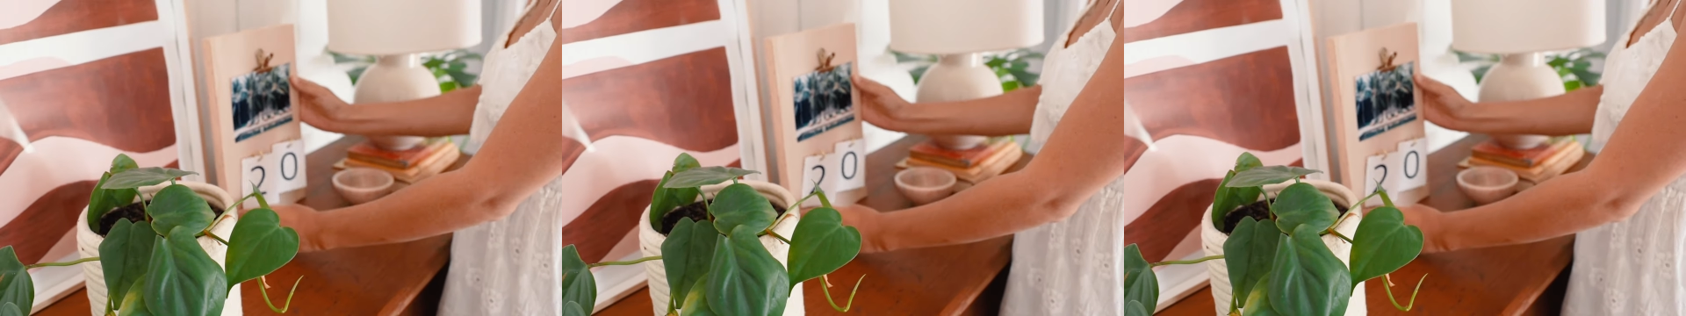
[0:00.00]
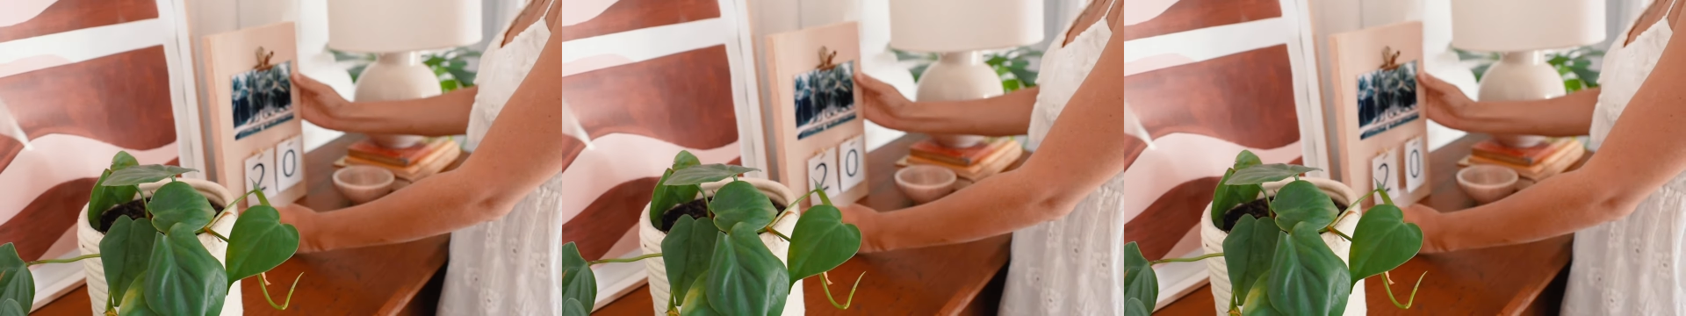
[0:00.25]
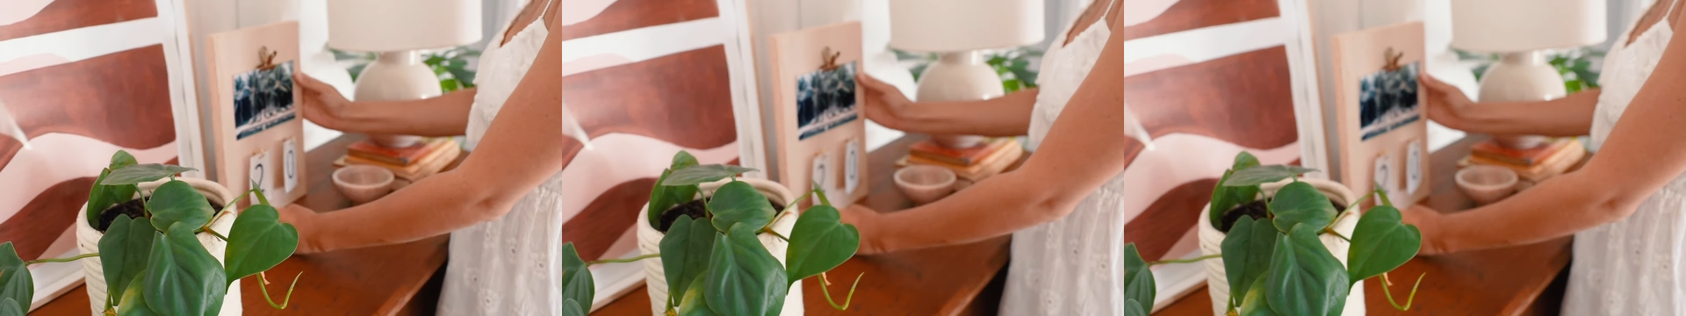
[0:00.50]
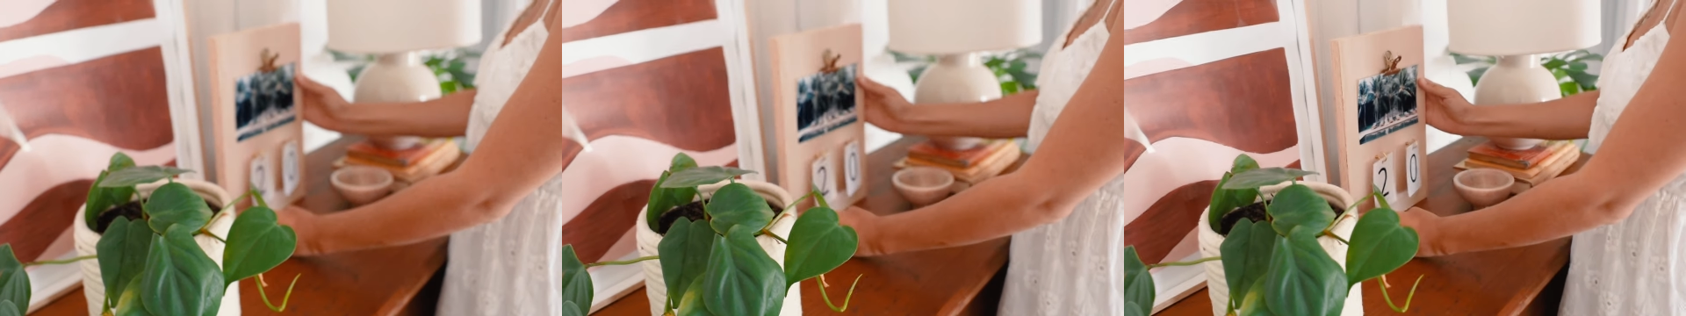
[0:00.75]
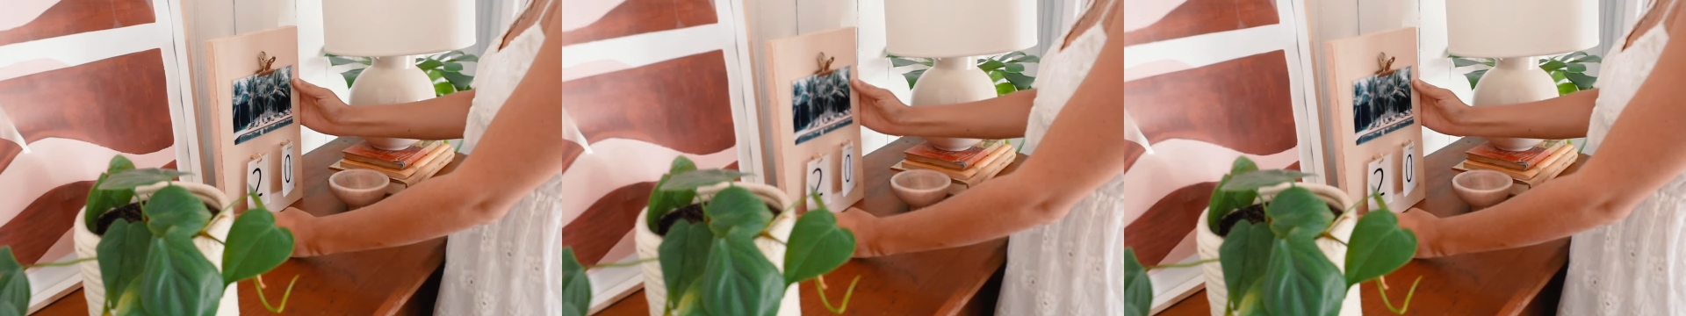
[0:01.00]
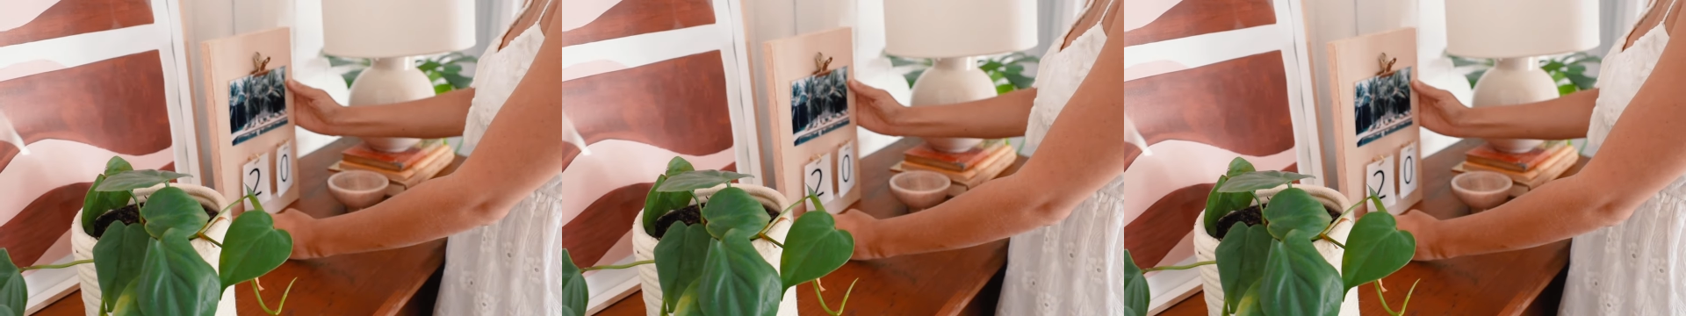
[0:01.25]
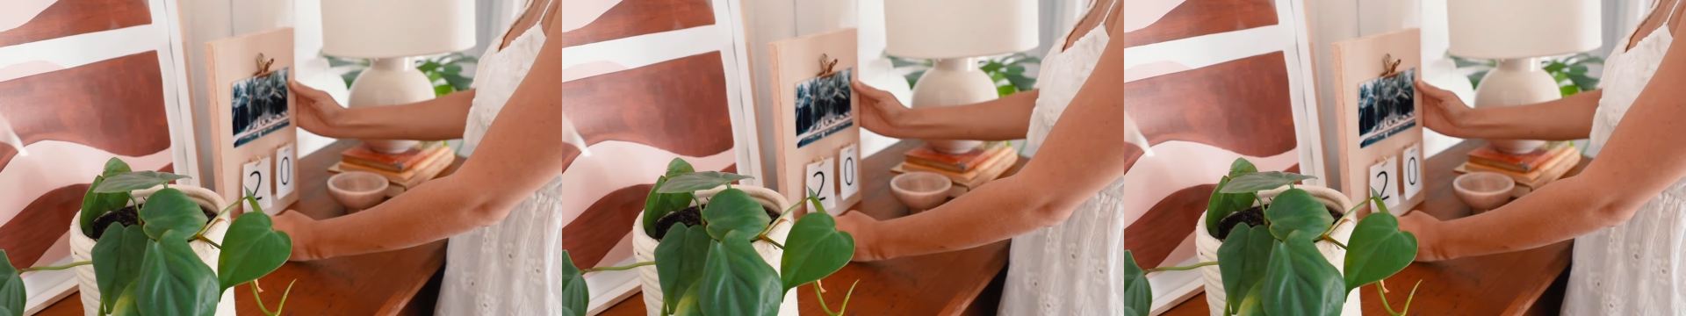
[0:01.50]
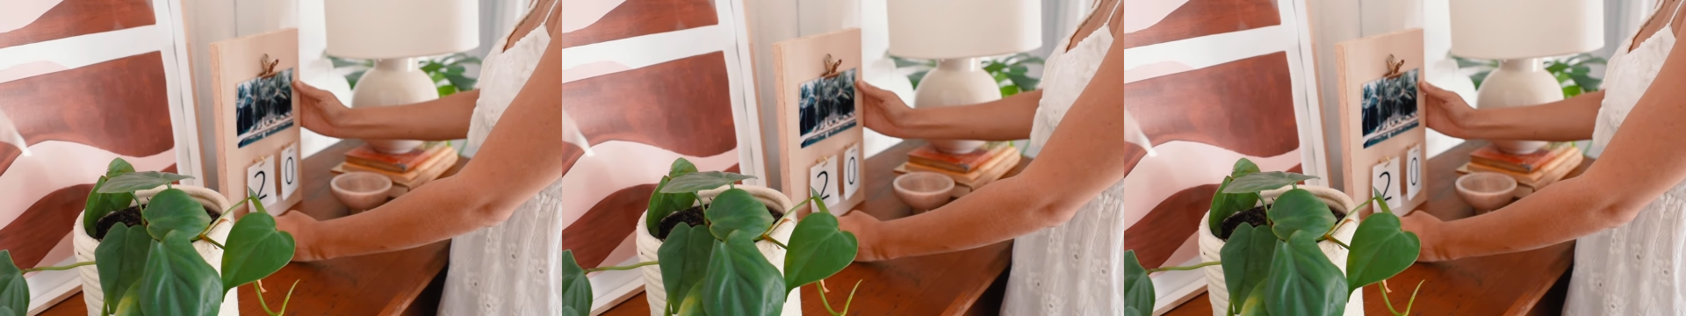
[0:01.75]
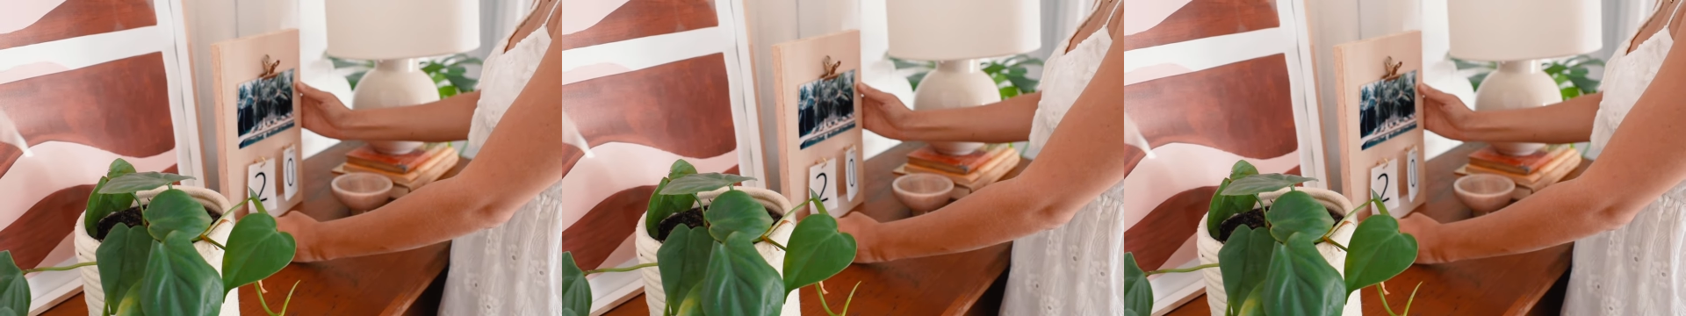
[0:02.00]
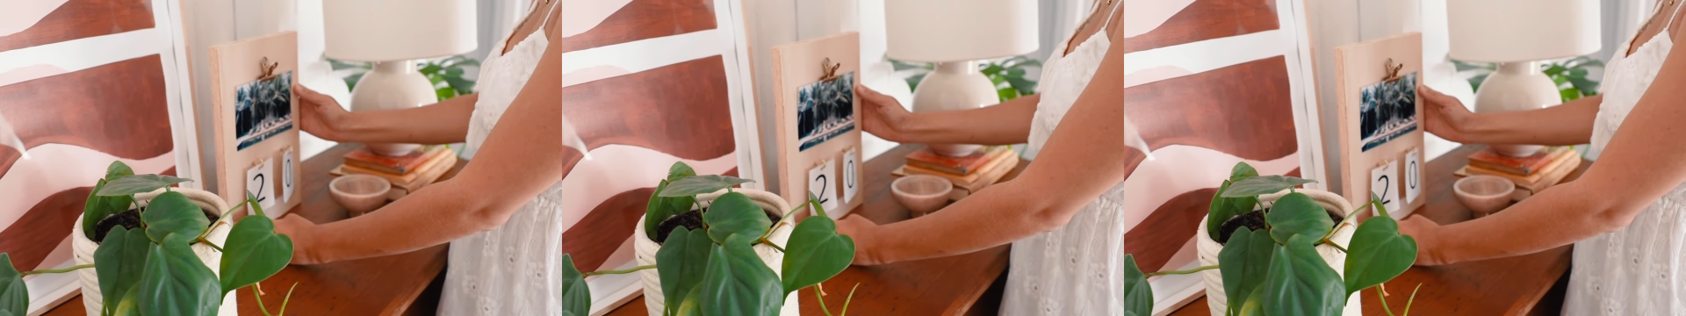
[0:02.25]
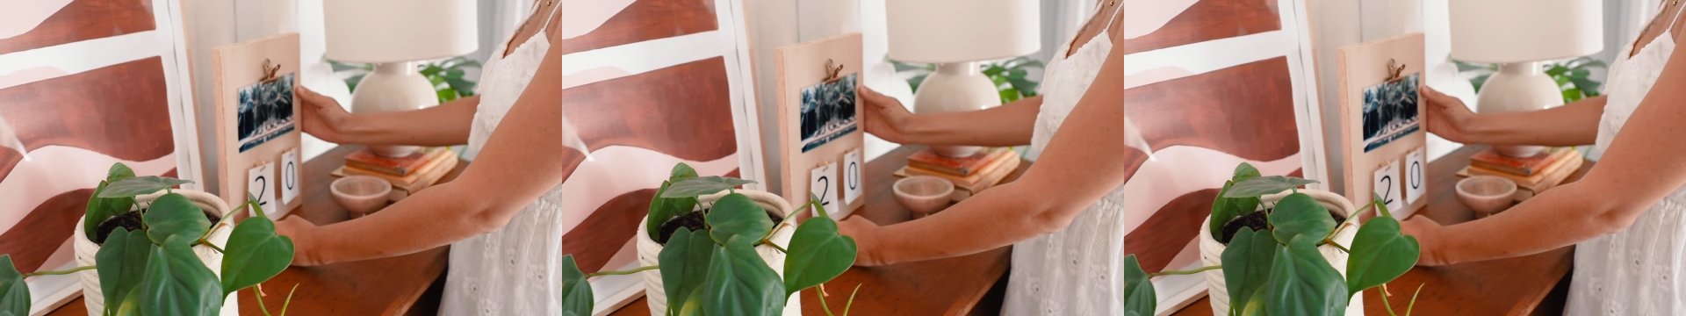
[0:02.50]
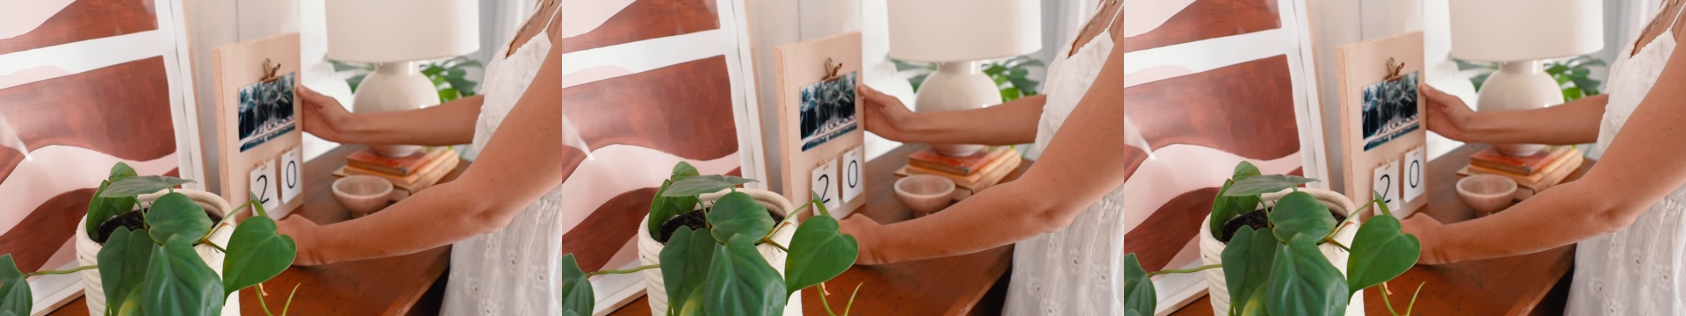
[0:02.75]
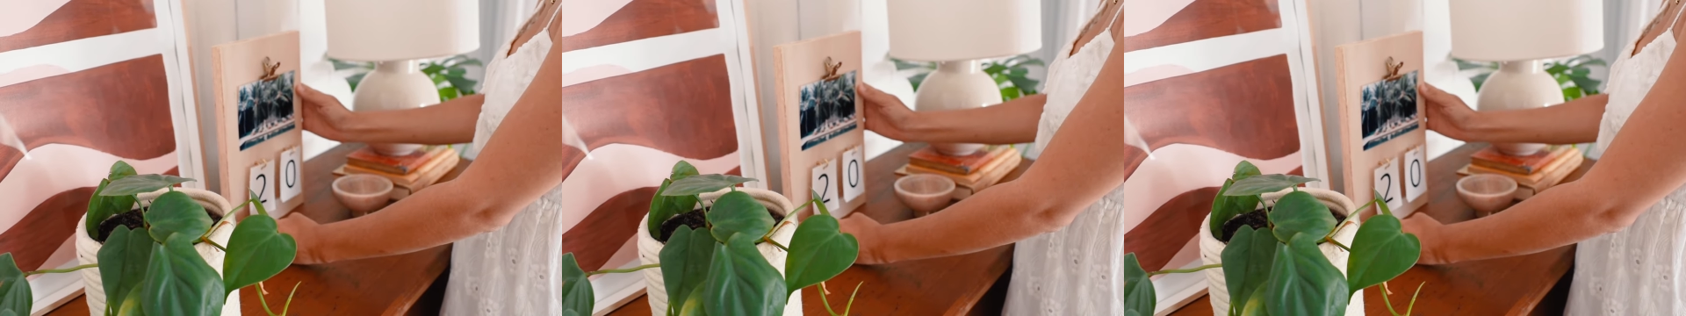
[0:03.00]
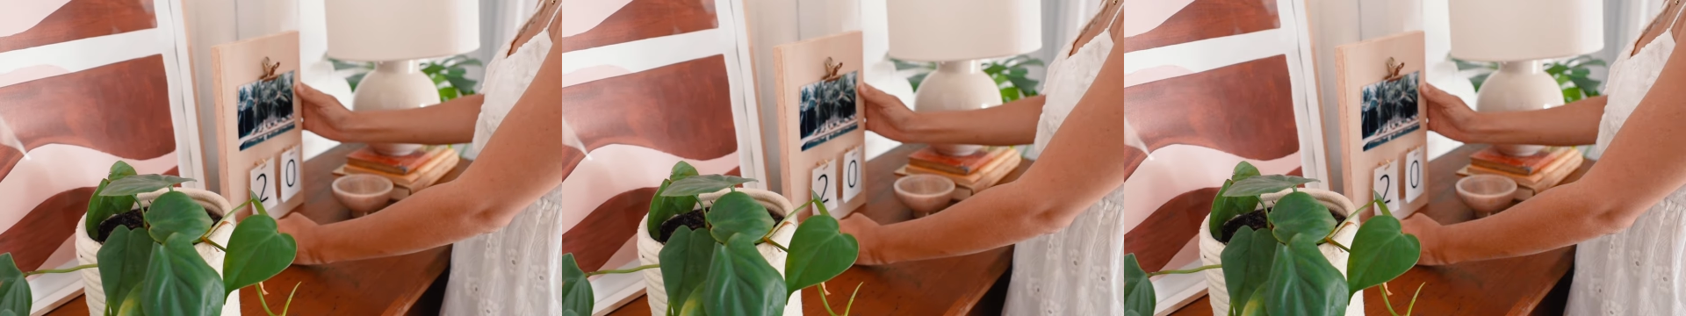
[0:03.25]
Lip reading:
[unreadable: no face in view]